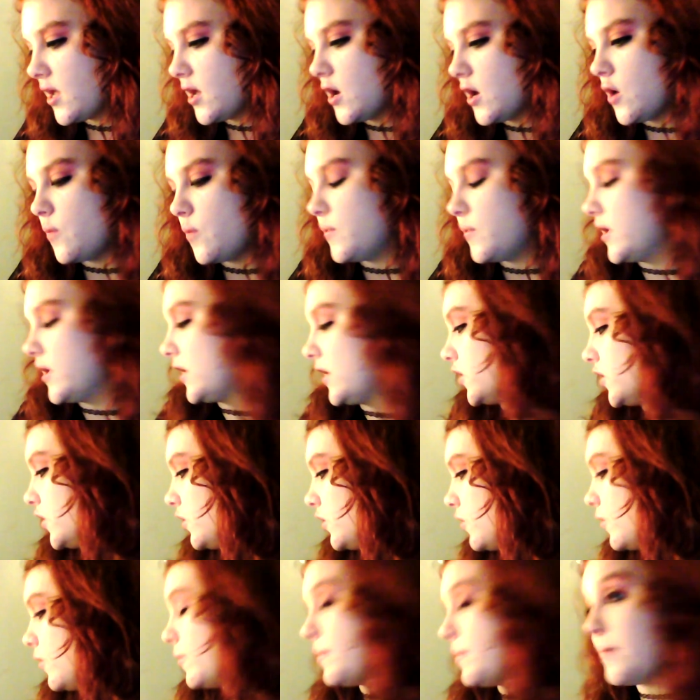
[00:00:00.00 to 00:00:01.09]
We're going to go
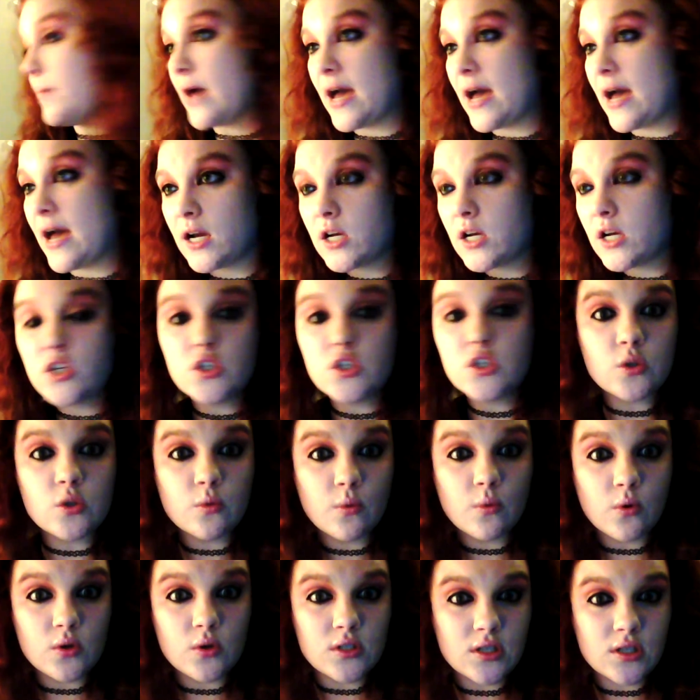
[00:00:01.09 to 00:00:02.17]
back
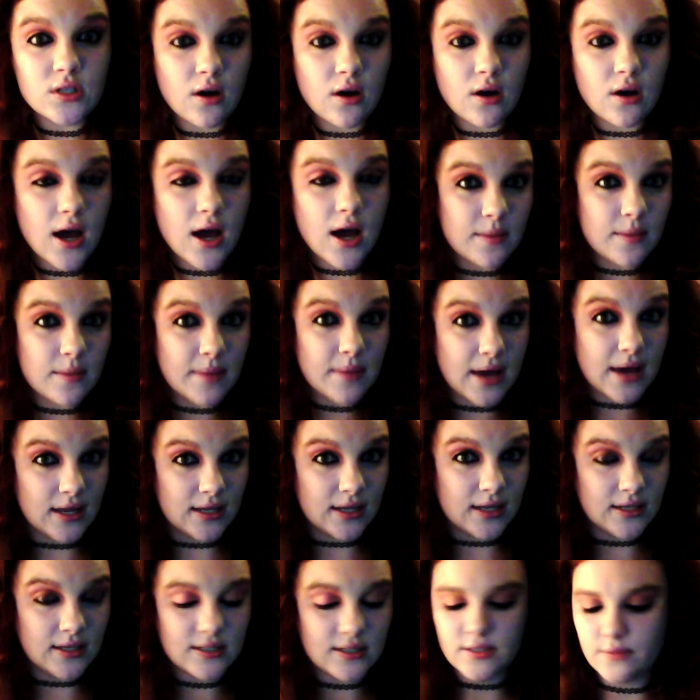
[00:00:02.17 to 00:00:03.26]
towards our eye
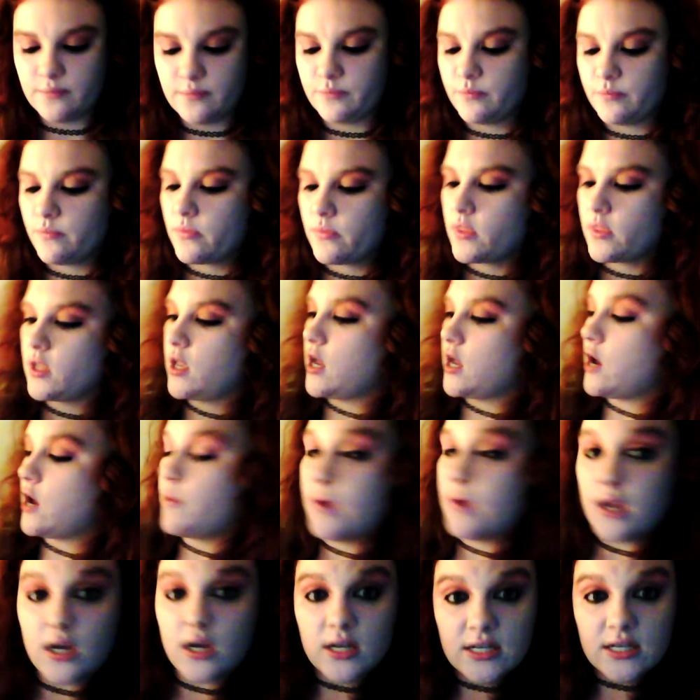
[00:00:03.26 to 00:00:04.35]
palette, and we're
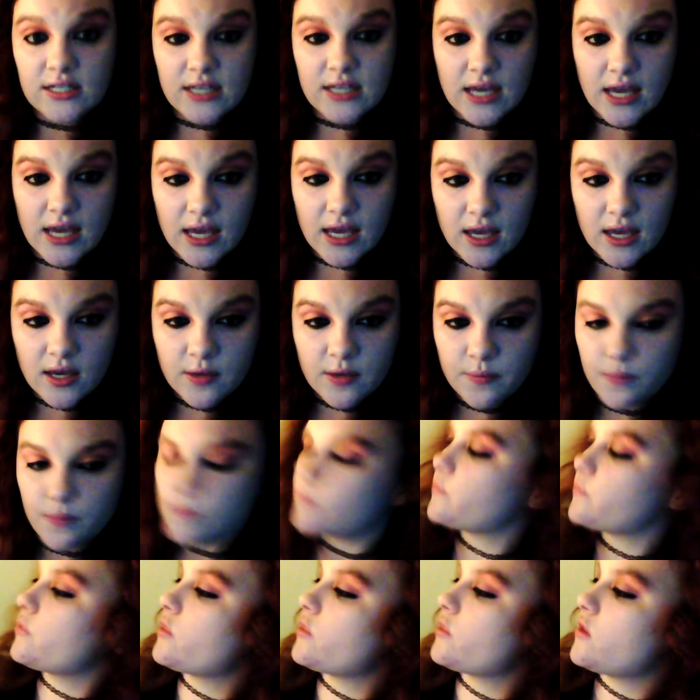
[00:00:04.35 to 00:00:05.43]
going to take
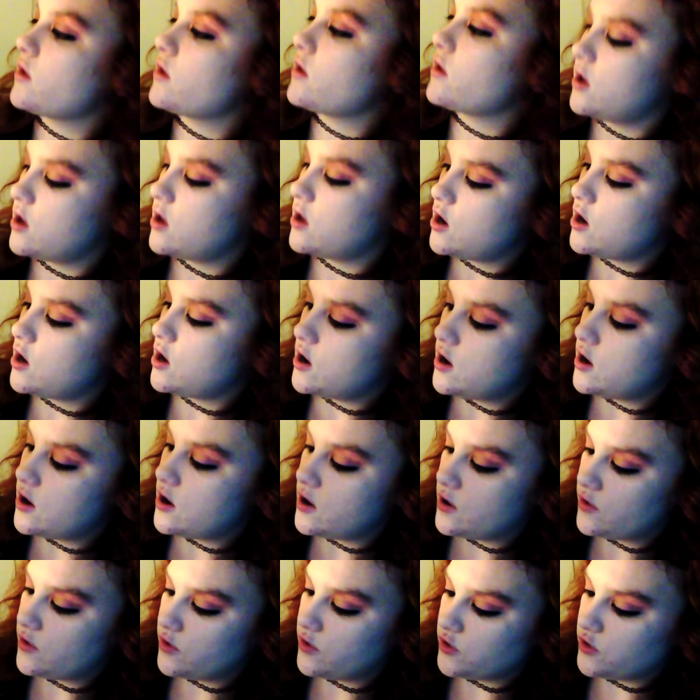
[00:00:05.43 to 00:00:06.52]

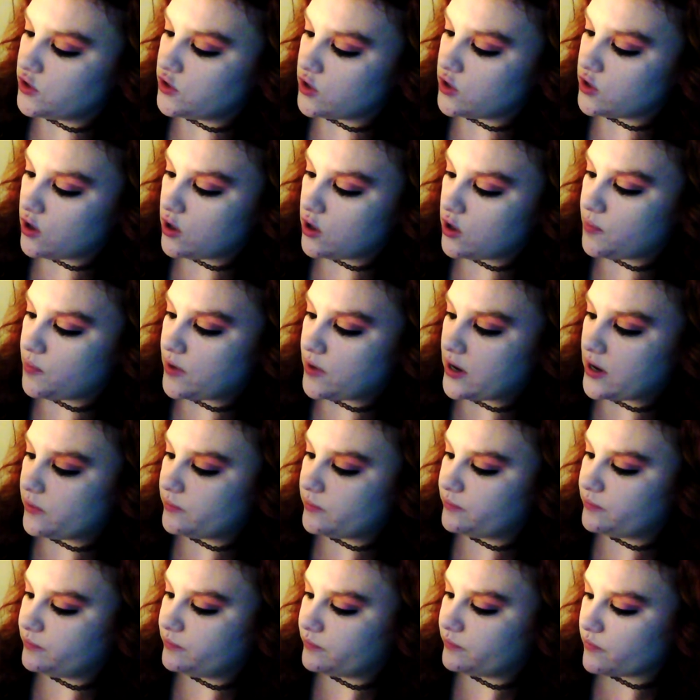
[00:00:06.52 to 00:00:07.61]
the darker brown
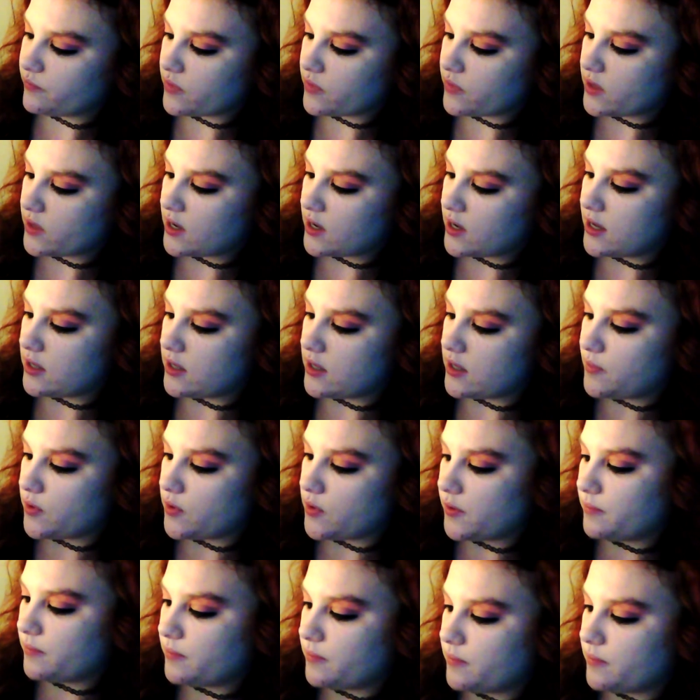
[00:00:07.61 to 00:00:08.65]
at the bottom